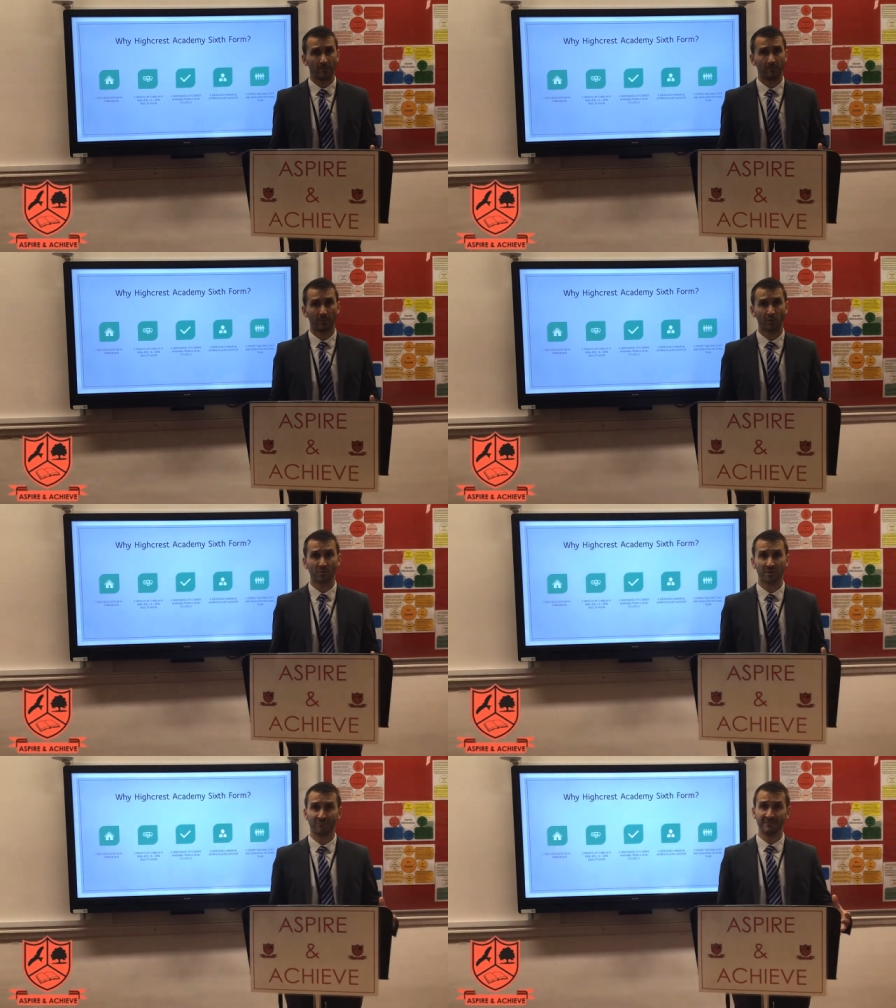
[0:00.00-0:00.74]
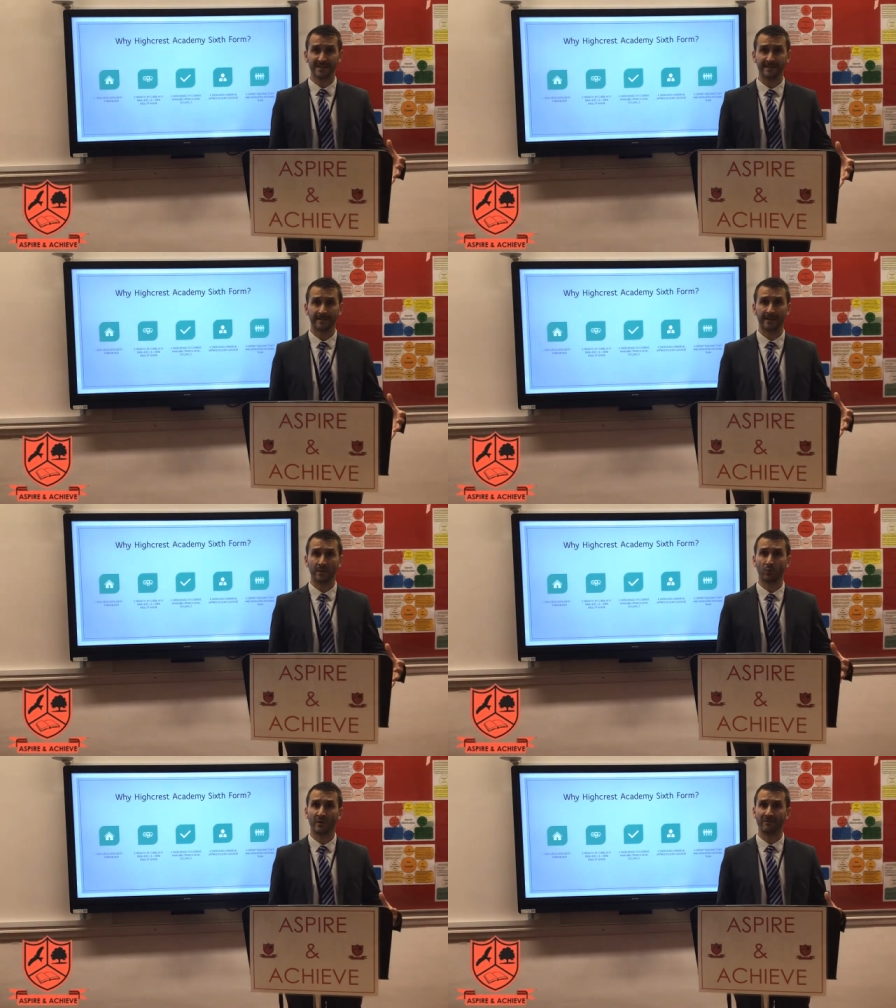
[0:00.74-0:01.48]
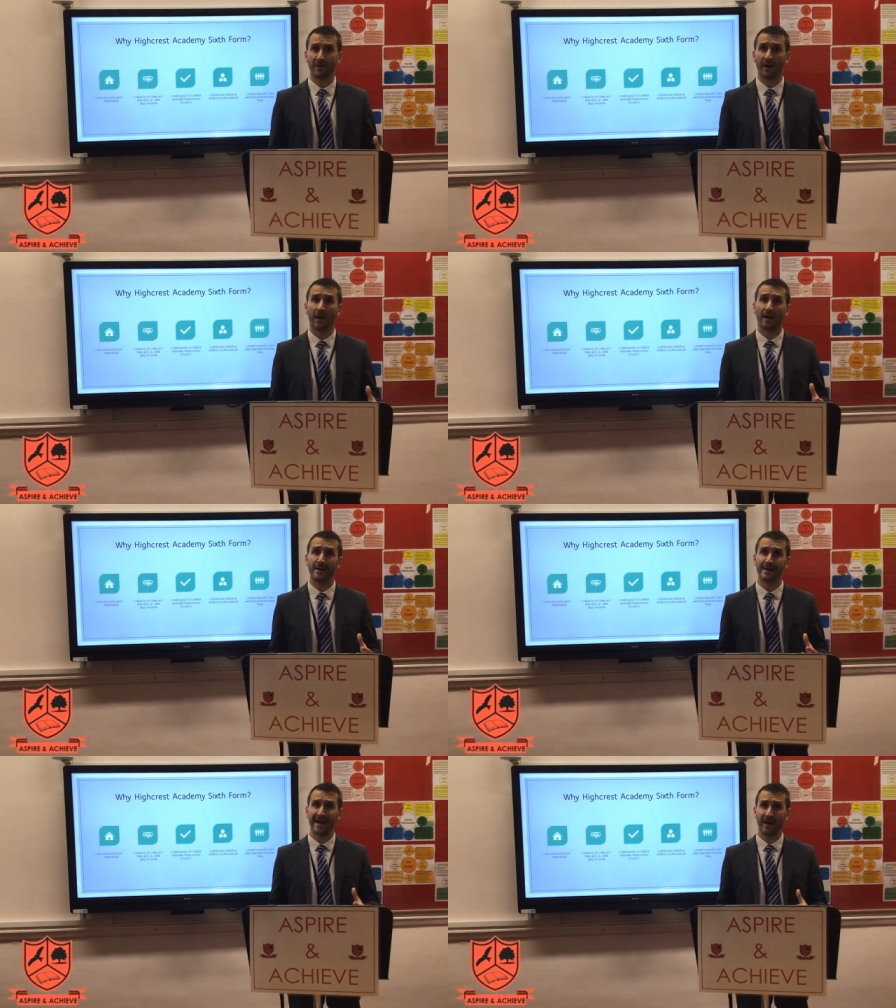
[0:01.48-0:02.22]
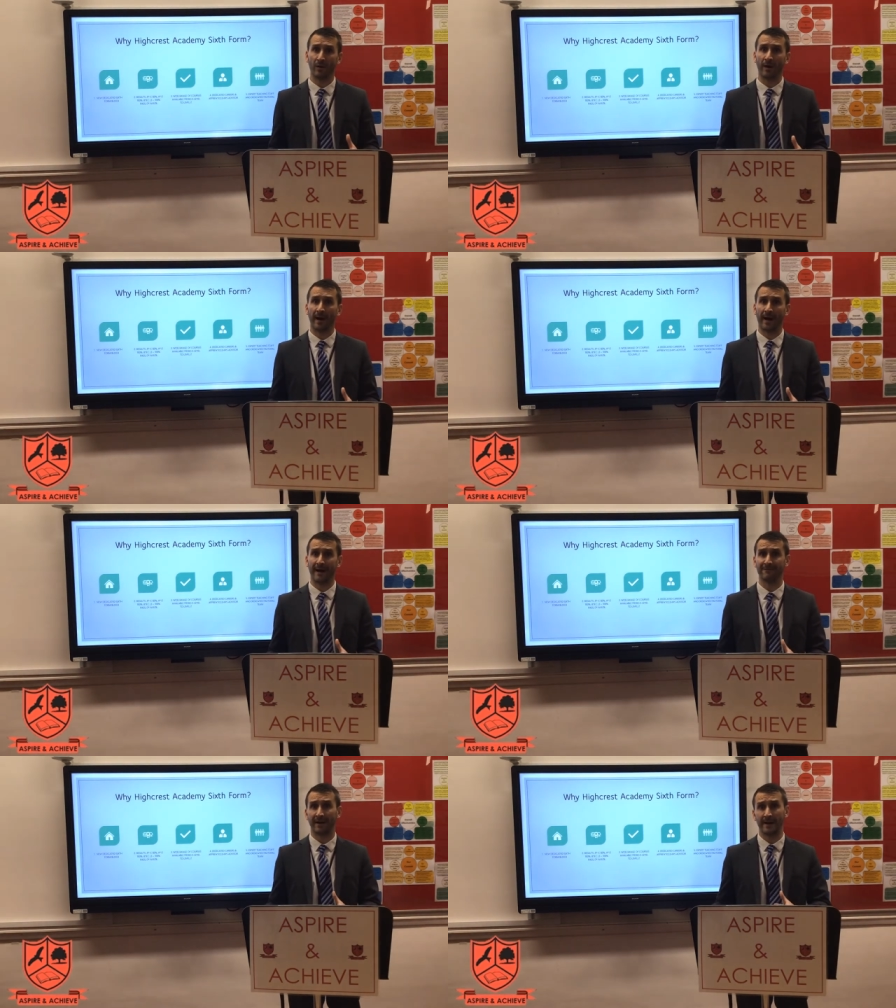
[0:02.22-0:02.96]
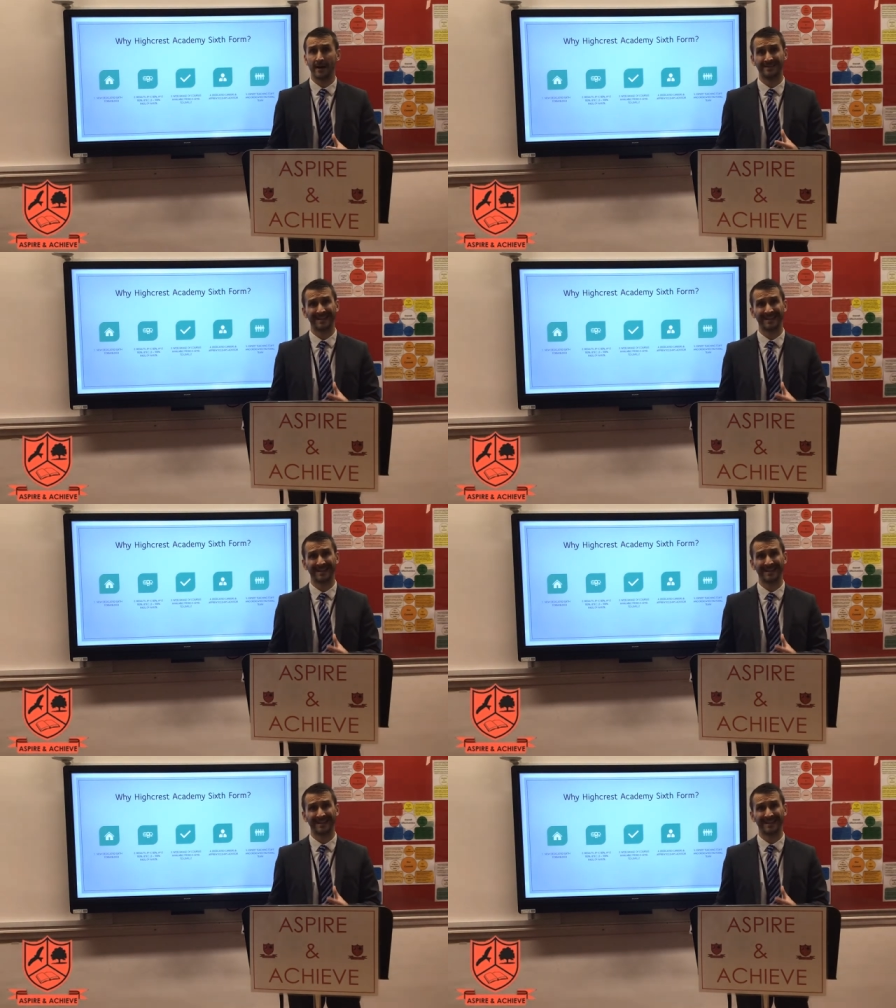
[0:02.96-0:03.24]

But also recently, we've now have a,